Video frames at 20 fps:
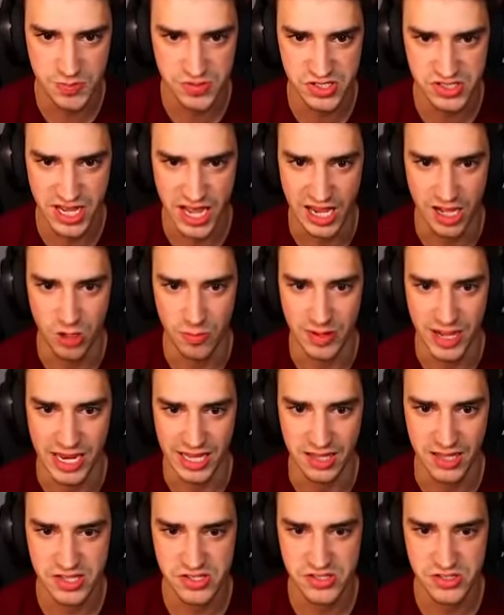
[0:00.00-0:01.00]
style bike,
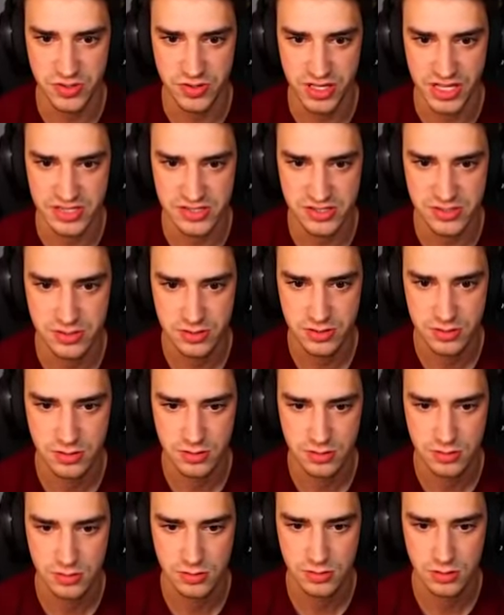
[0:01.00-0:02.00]
let's do this.
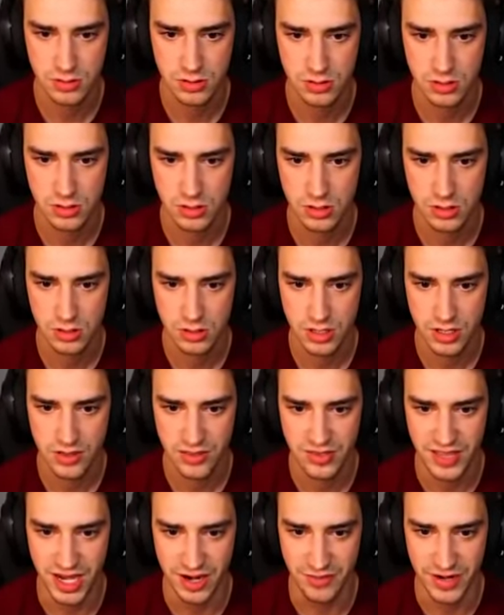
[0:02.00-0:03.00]

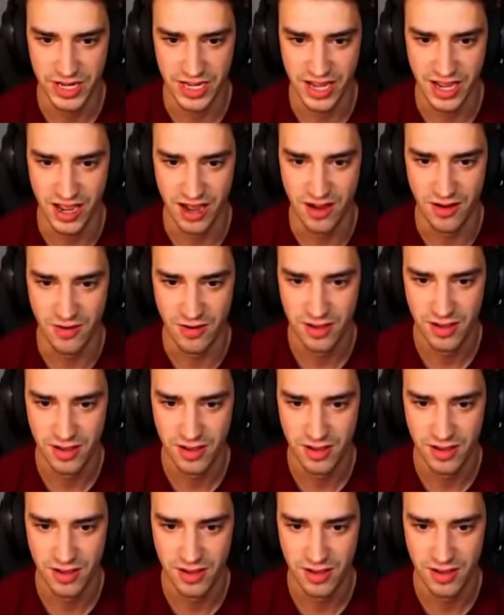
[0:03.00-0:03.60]
There we go.